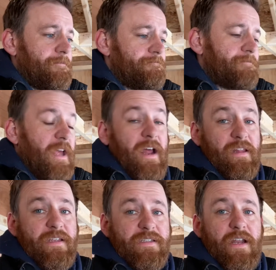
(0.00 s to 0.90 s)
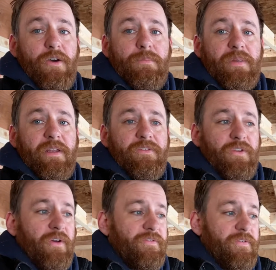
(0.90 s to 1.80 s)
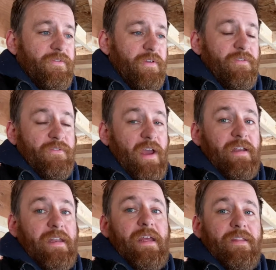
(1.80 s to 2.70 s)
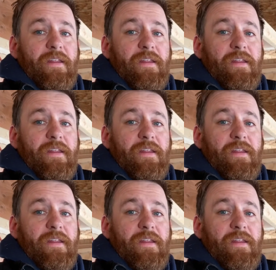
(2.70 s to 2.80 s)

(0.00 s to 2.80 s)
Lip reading: At least I don't believe so. If I did, then